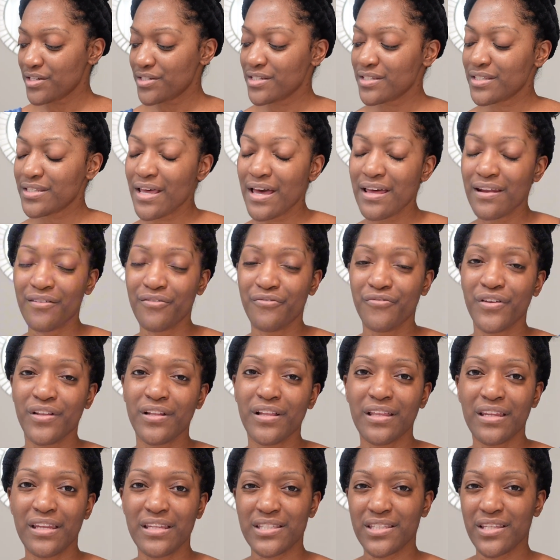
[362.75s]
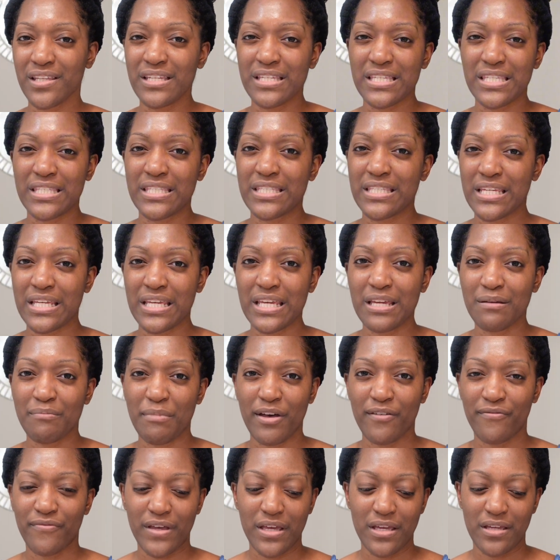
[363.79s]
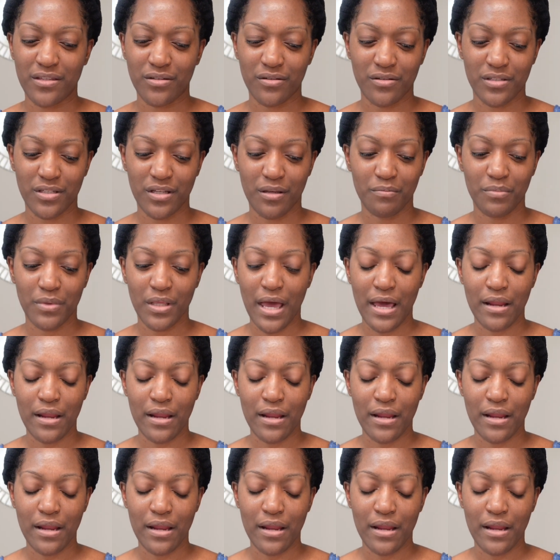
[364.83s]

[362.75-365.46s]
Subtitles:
just got a feeling it's gonna sting my face or something.